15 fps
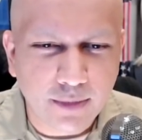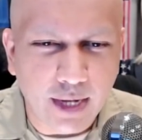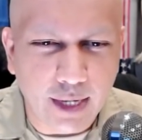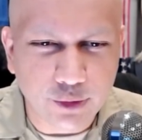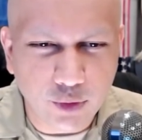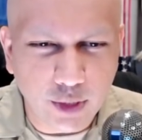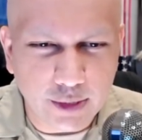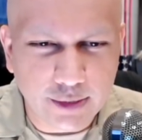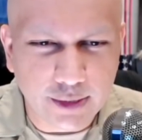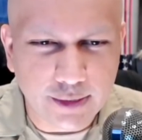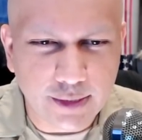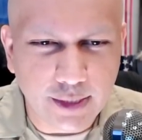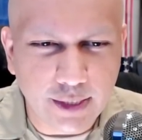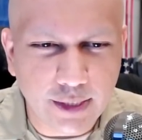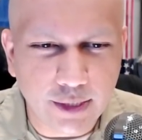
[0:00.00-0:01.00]
As you guys can
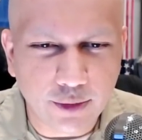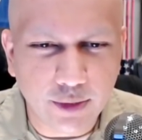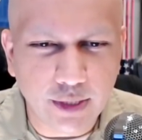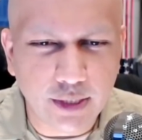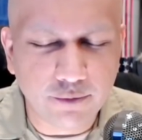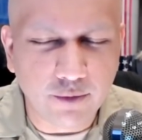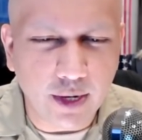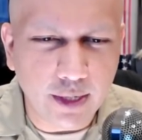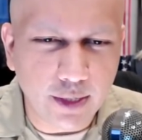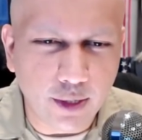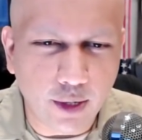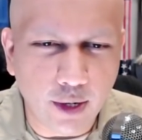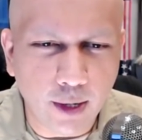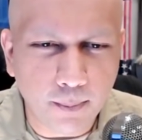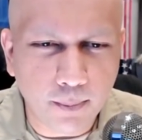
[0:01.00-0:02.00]
see here, he divided
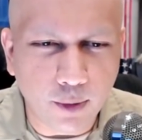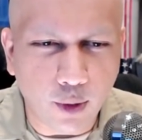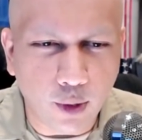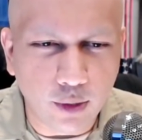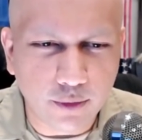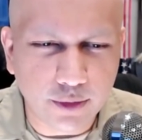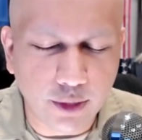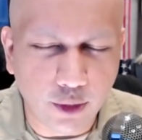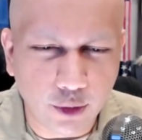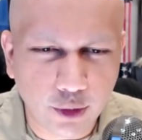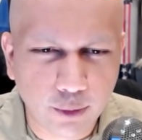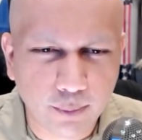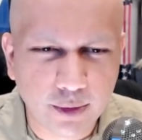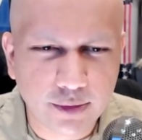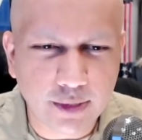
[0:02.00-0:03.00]
up all of the
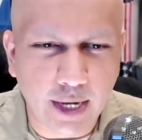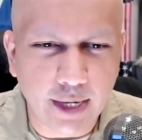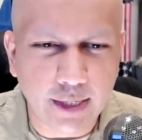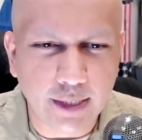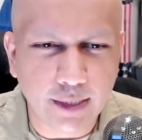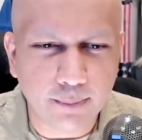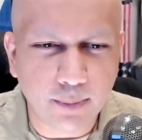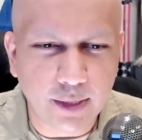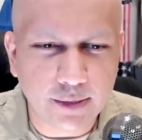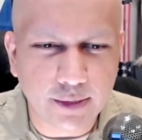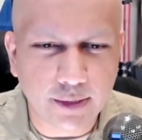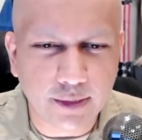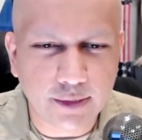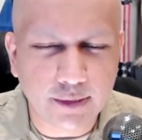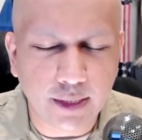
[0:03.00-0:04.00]
arguments, and he basically
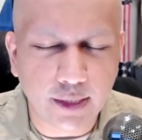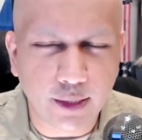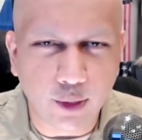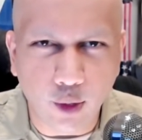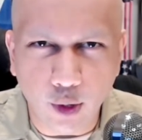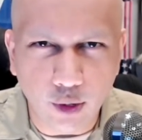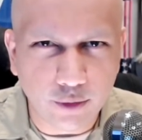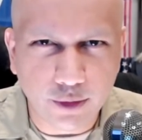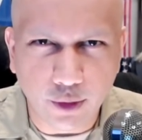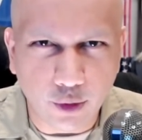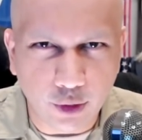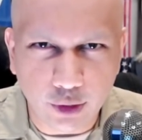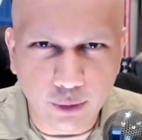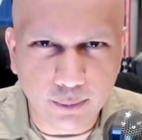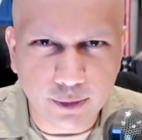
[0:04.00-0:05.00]
said that all their
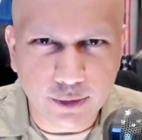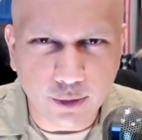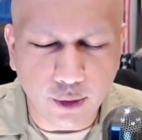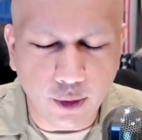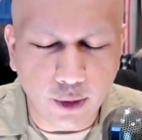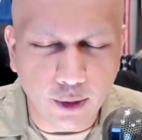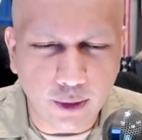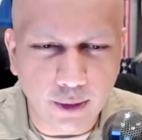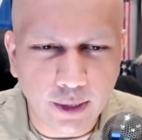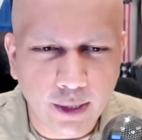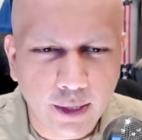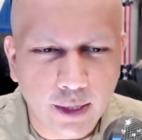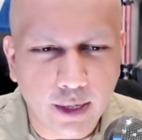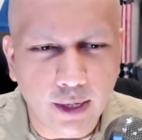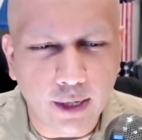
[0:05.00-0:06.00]
arguments are
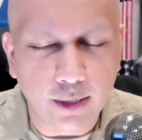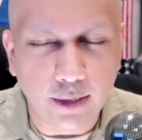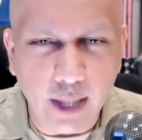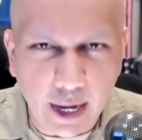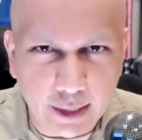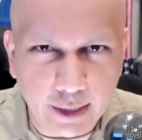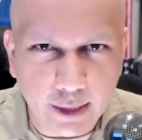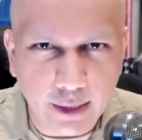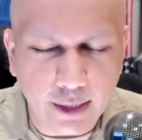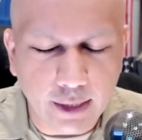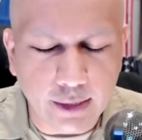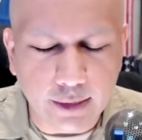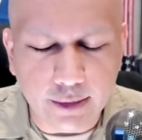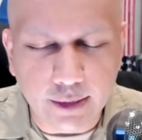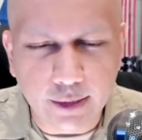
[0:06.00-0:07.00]
lacking
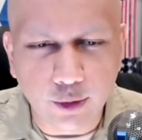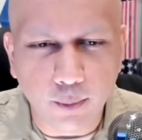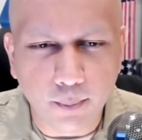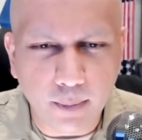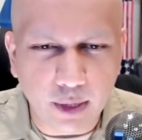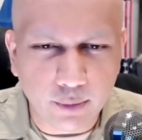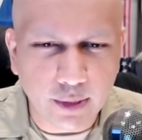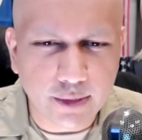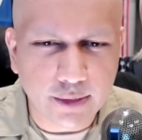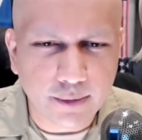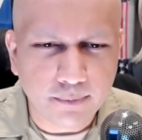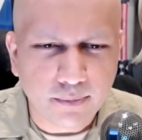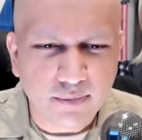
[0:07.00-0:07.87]
any legal merit,